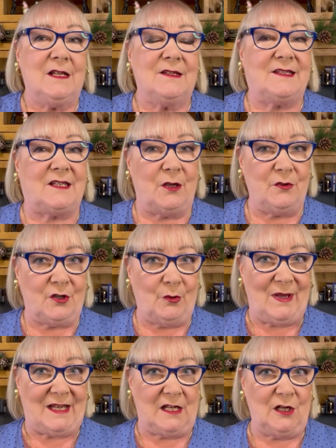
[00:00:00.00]
so that
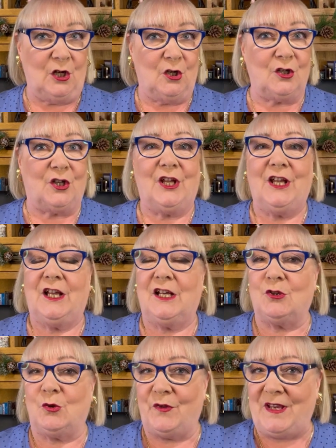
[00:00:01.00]
we can look
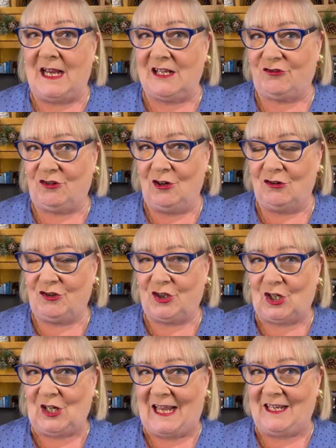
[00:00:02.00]
at all the
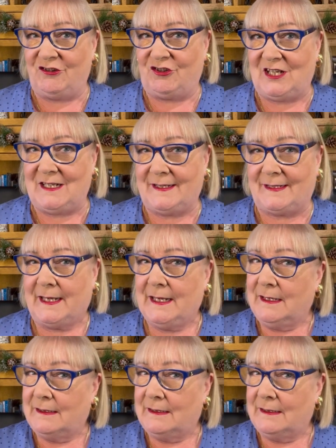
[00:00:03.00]
astrological energies